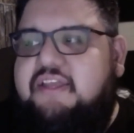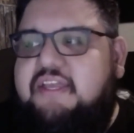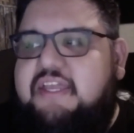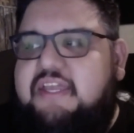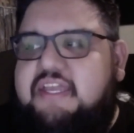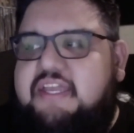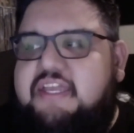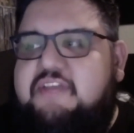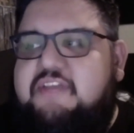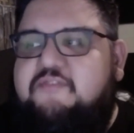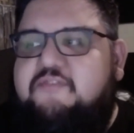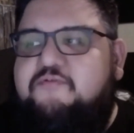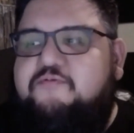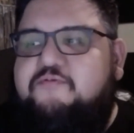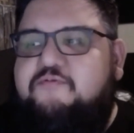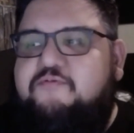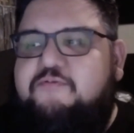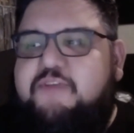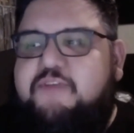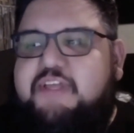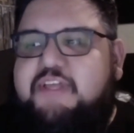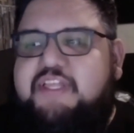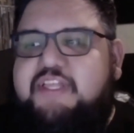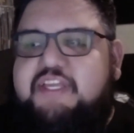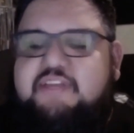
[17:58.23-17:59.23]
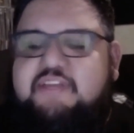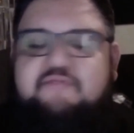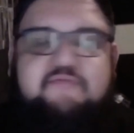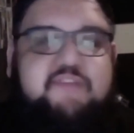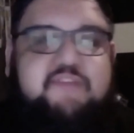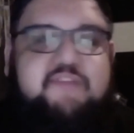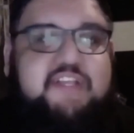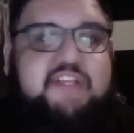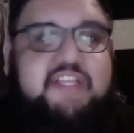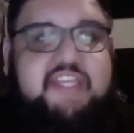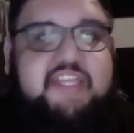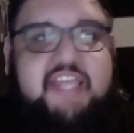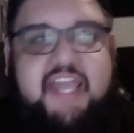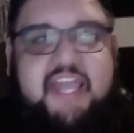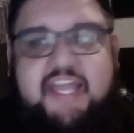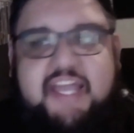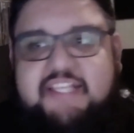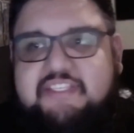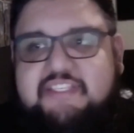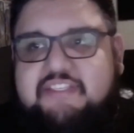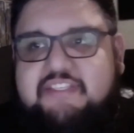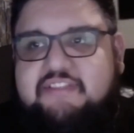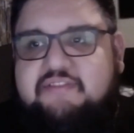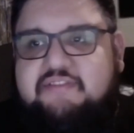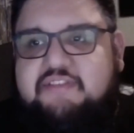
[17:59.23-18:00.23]
it really adds
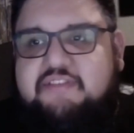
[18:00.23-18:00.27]
to the